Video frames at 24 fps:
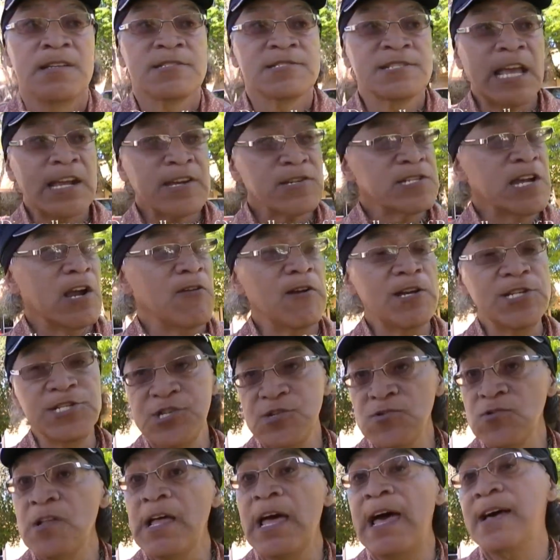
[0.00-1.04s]
Secretary
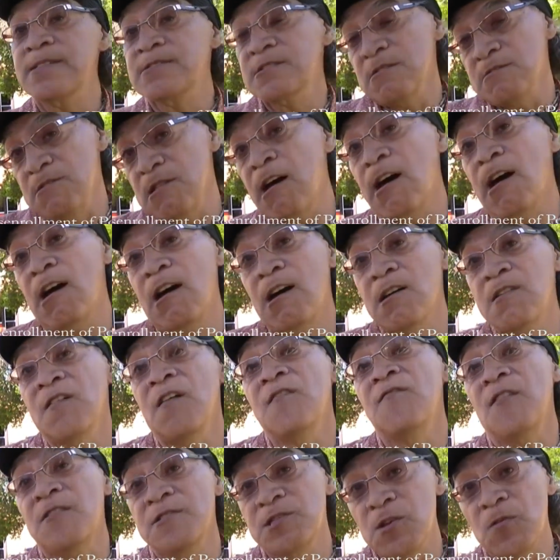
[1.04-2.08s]
Jewell has a lot
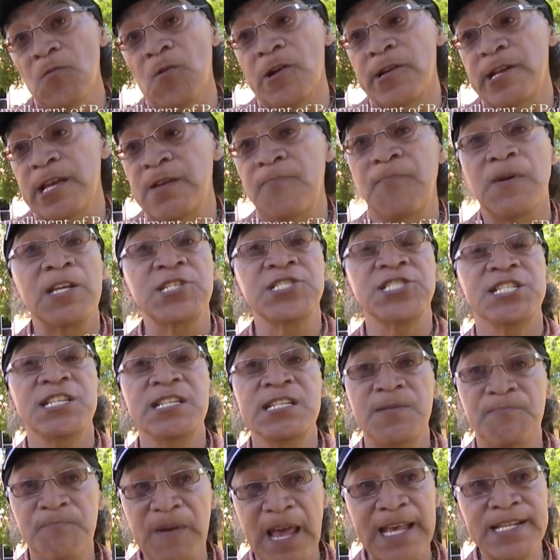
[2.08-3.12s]
of authority, but she
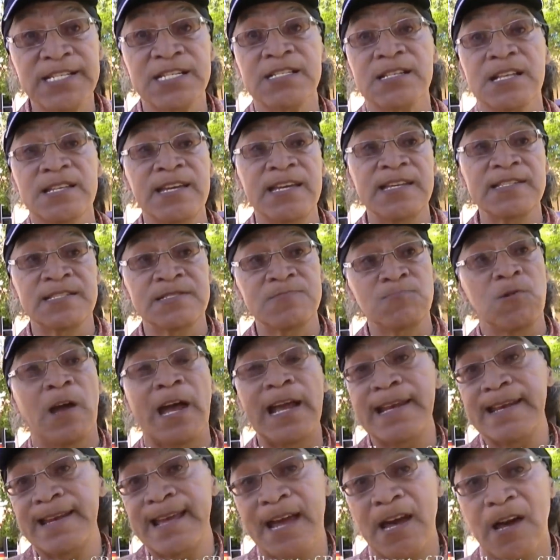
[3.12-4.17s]
basically is
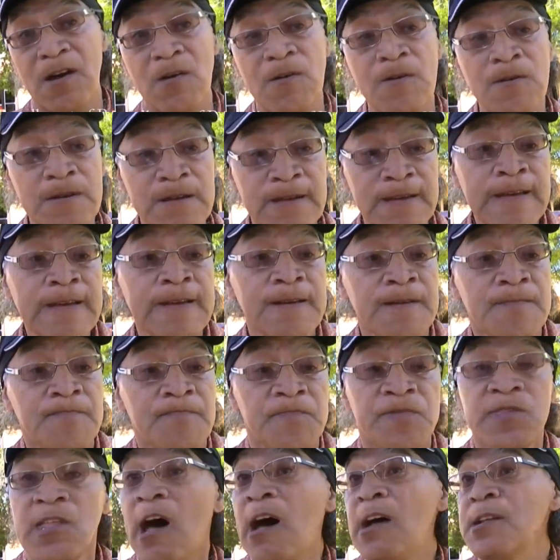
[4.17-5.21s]
right now
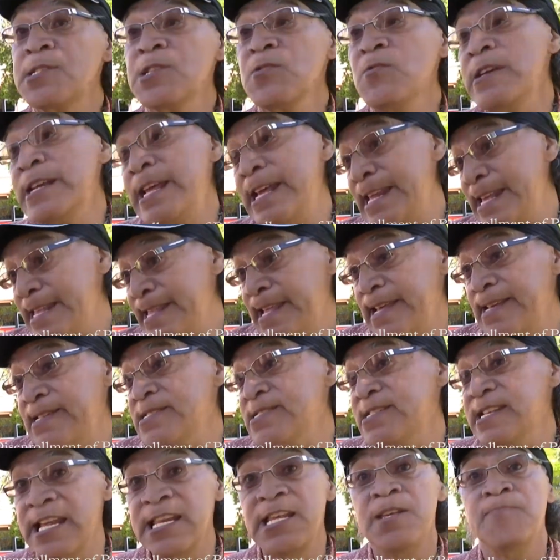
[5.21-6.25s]
not doing anything,
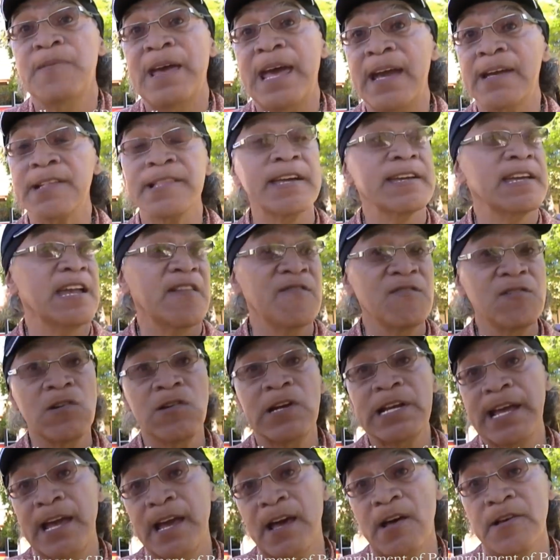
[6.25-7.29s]
sitting back like
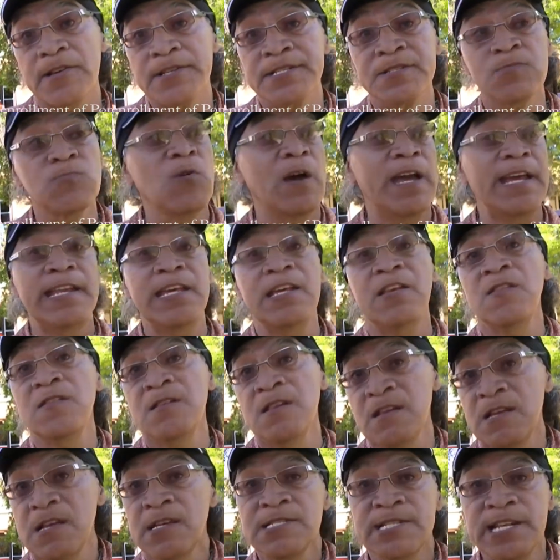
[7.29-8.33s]
everyone else, waiting.
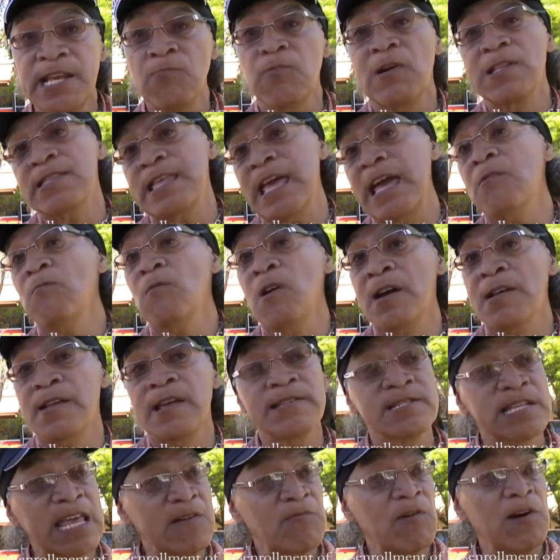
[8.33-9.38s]
See, what they want
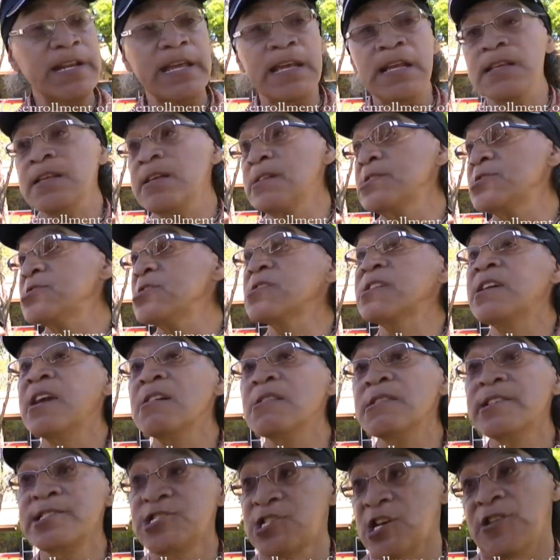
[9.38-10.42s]
is they want Indians to
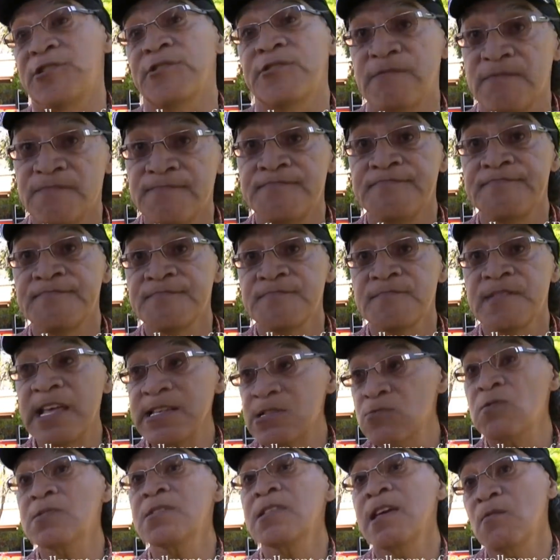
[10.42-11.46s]
kill each other.
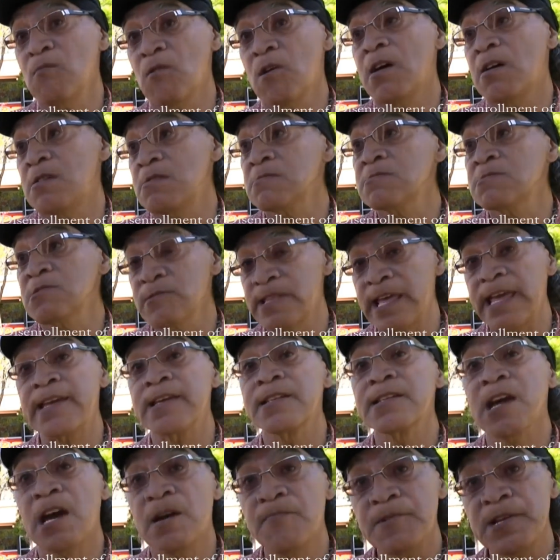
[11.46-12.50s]
That's what they want, so they
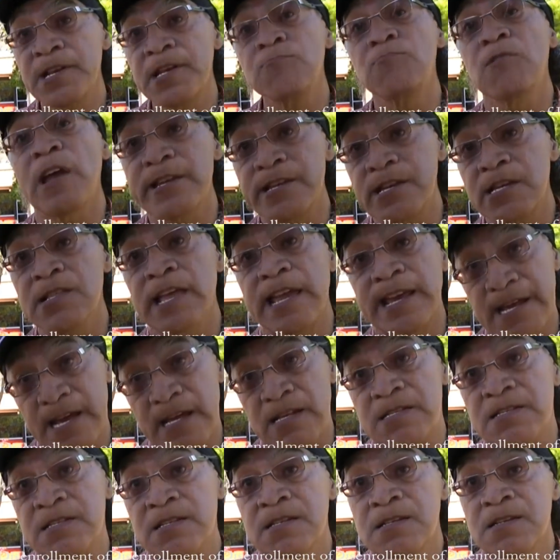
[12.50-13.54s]
could come in and regulate
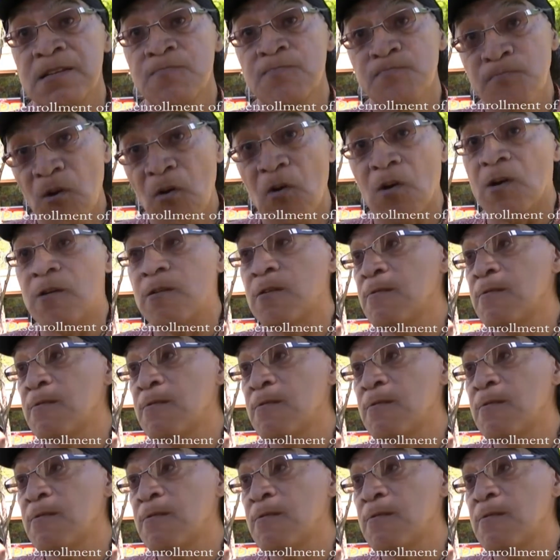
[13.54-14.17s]
us more.